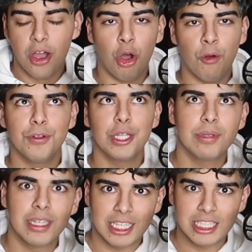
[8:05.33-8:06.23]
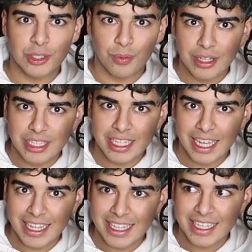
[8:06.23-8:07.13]
Hopefully we could get to
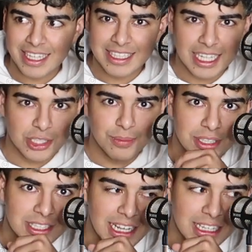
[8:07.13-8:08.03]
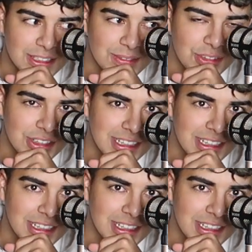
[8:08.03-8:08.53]
20K. Is that too much to ask for?